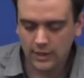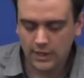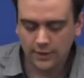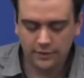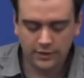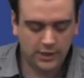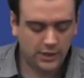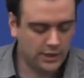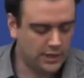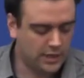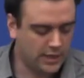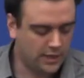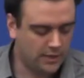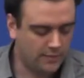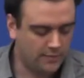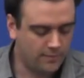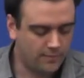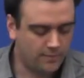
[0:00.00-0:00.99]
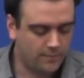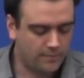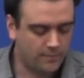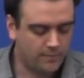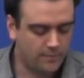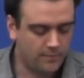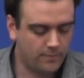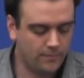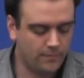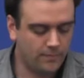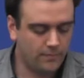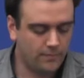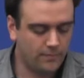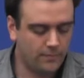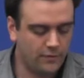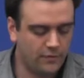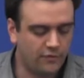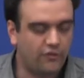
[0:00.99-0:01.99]
Now,
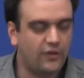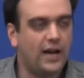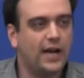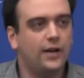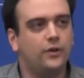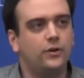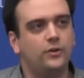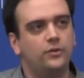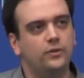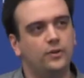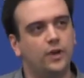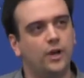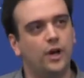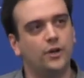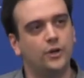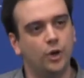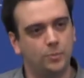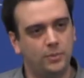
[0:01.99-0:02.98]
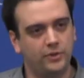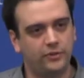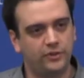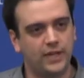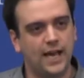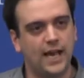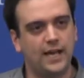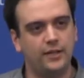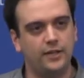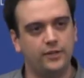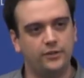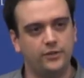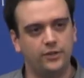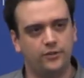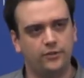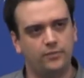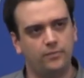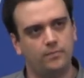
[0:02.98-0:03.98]
the file on OpenSCAD is
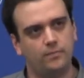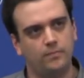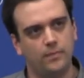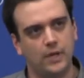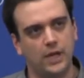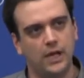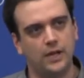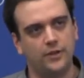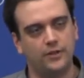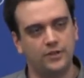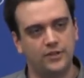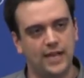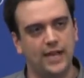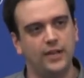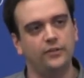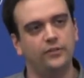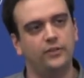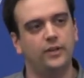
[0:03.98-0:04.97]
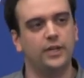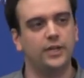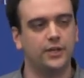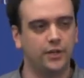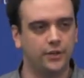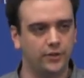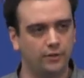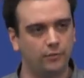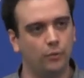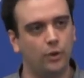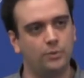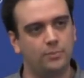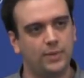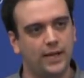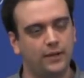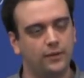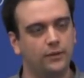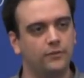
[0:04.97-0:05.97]
just the text, and then on the
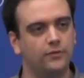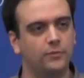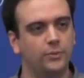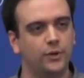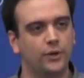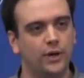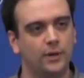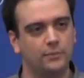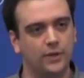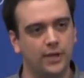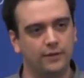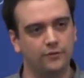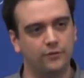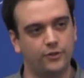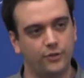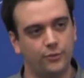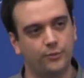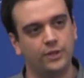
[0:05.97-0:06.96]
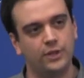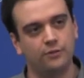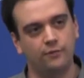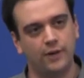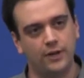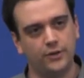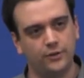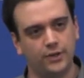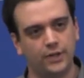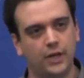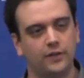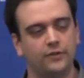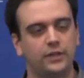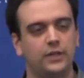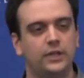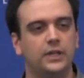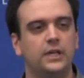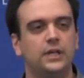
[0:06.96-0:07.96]
one panel of the program, they have a 3D rendering of
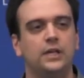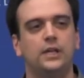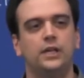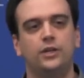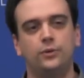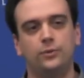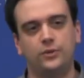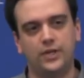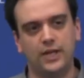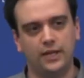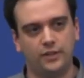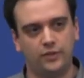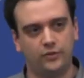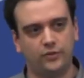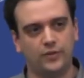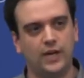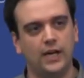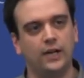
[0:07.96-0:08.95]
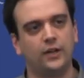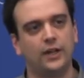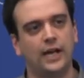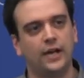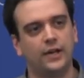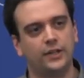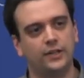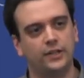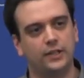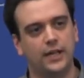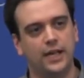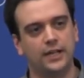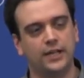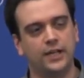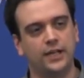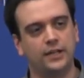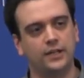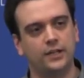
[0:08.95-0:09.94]
it. You would take this file out
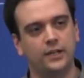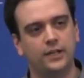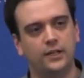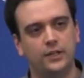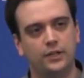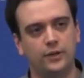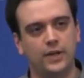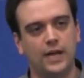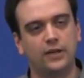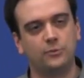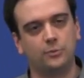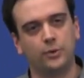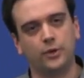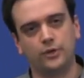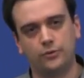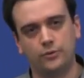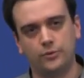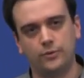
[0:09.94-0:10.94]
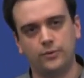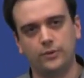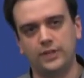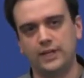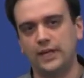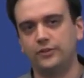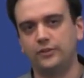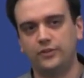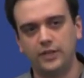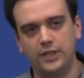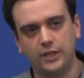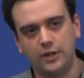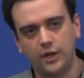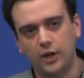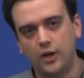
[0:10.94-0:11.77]
and then export it to an SD